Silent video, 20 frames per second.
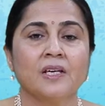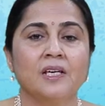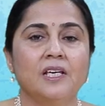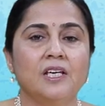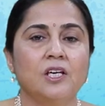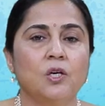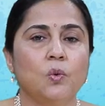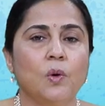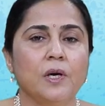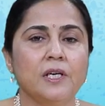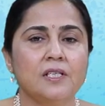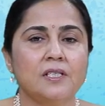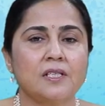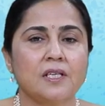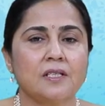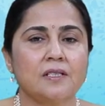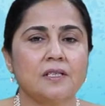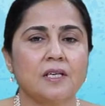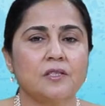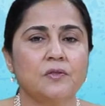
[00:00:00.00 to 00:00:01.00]
He quite
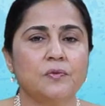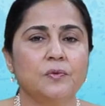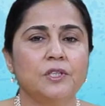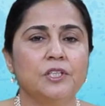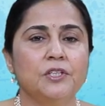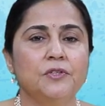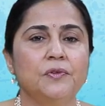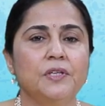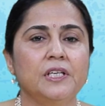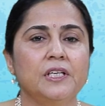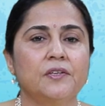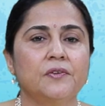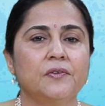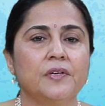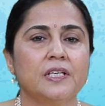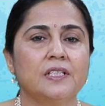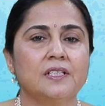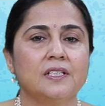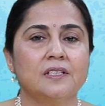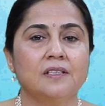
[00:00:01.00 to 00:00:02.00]
successfully
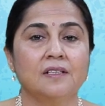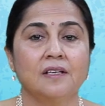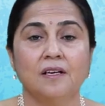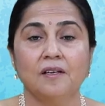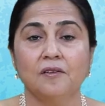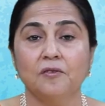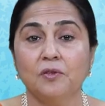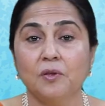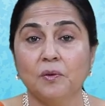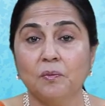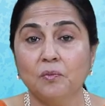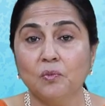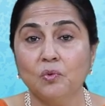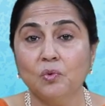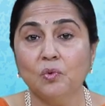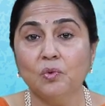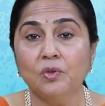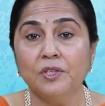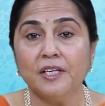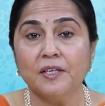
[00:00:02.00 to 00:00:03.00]
recreated the
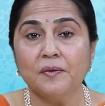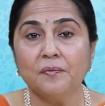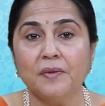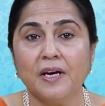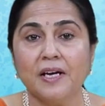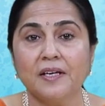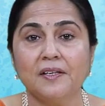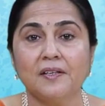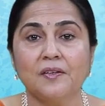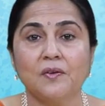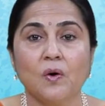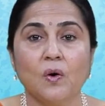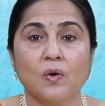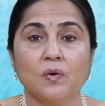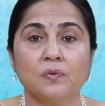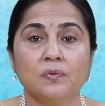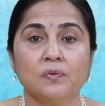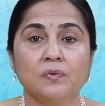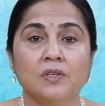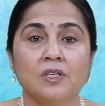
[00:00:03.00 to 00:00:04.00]
mood and manner
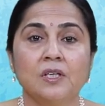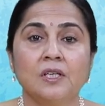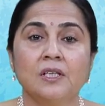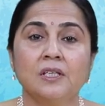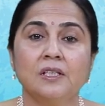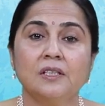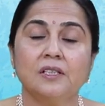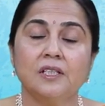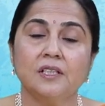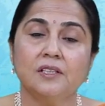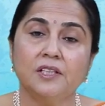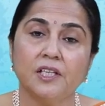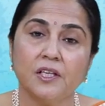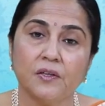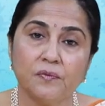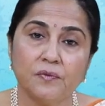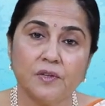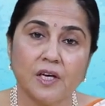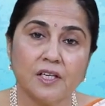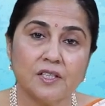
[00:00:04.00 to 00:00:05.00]
of the
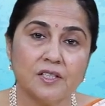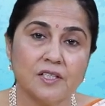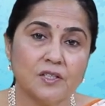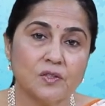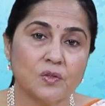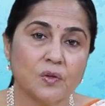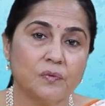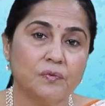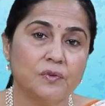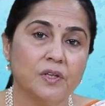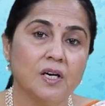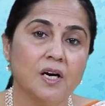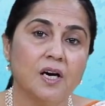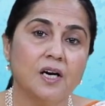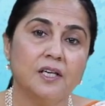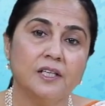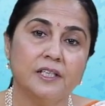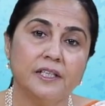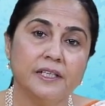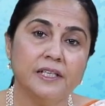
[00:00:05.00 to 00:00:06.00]
Devdasis of the
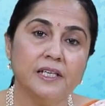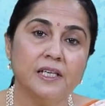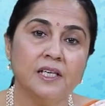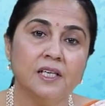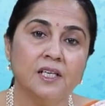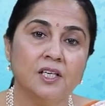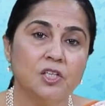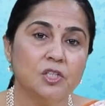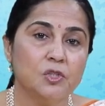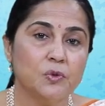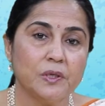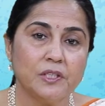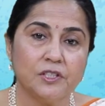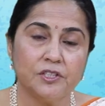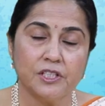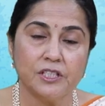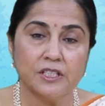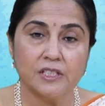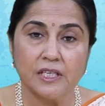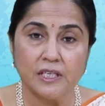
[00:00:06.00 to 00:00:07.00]
early
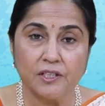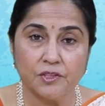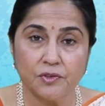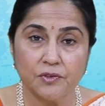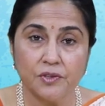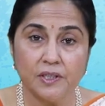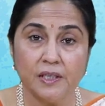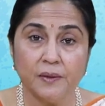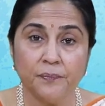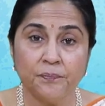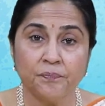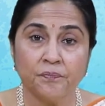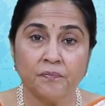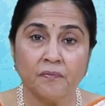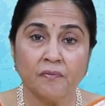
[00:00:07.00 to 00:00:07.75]
20th century.